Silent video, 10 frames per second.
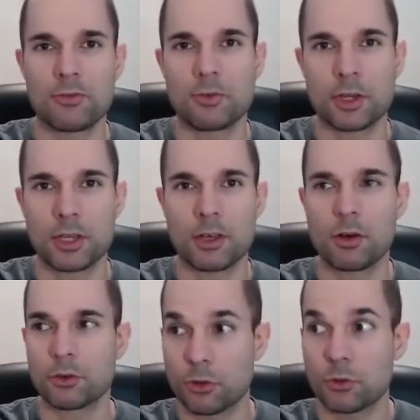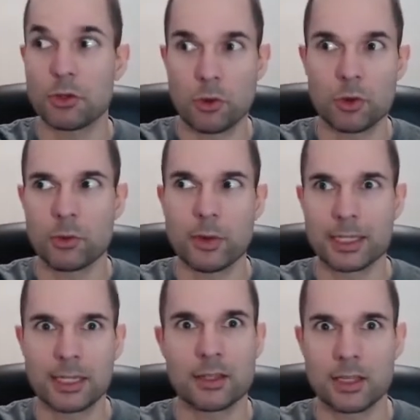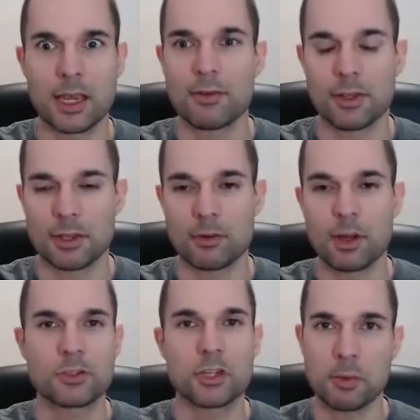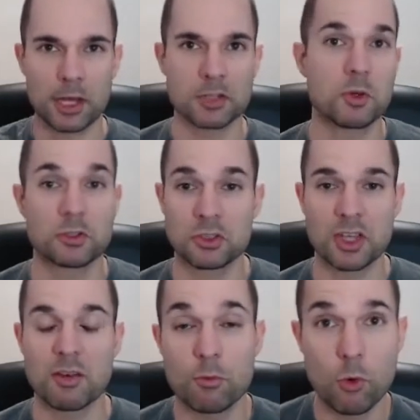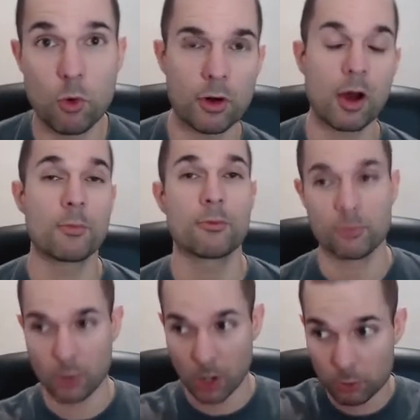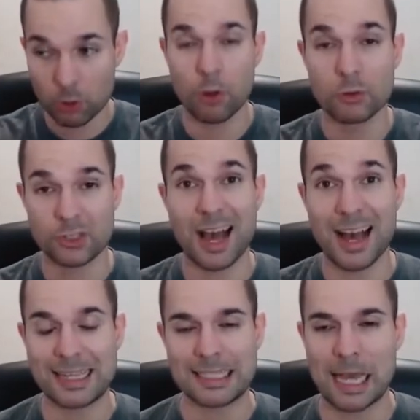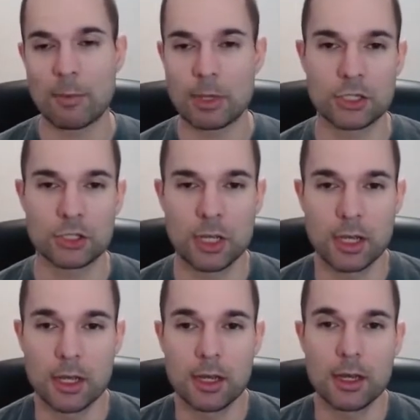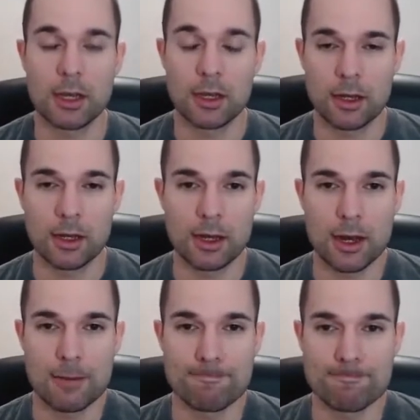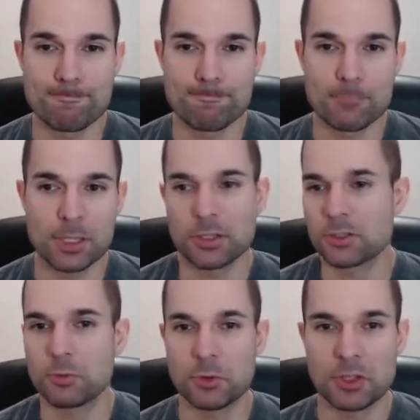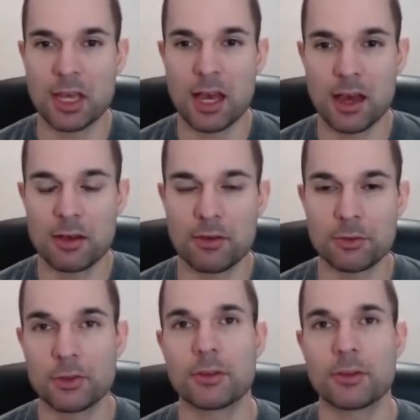for a kill. You're the only one killing everything, right? So you might as well just have more up close, high damage. It doesn't really have